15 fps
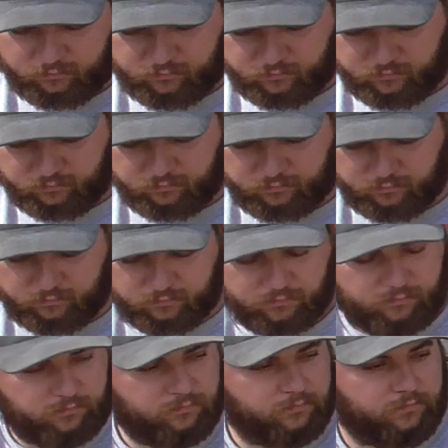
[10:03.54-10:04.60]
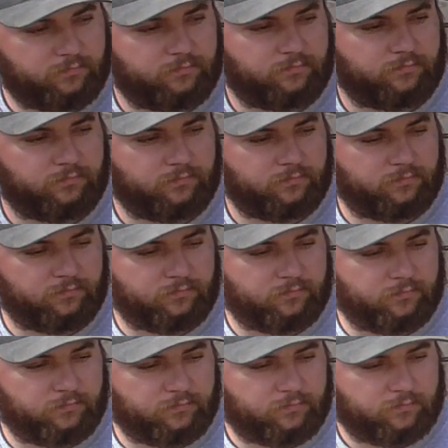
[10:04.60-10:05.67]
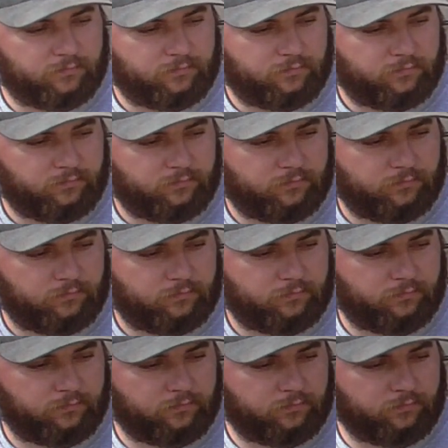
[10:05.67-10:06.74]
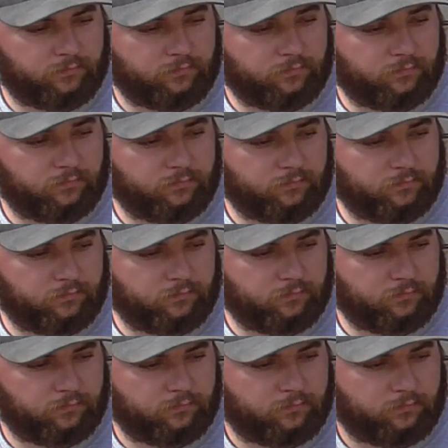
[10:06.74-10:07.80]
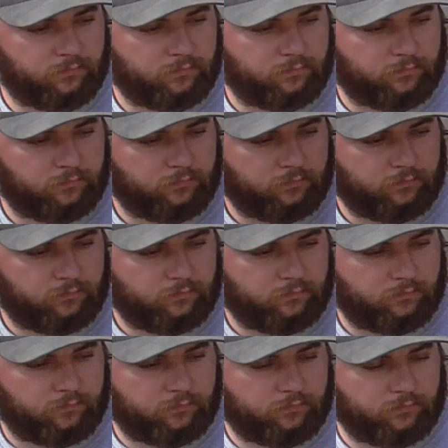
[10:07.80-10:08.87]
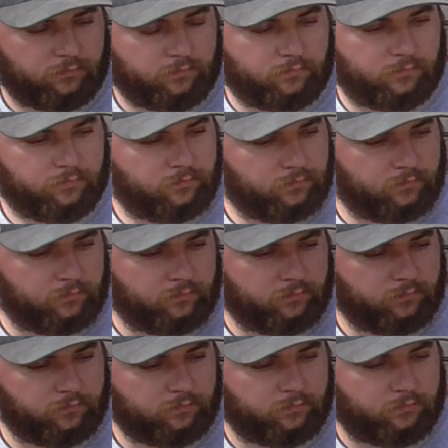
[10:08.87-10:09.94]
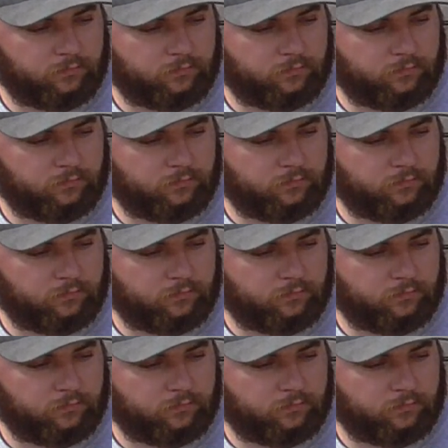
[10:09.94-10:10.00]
No words are spoken by the person on screen.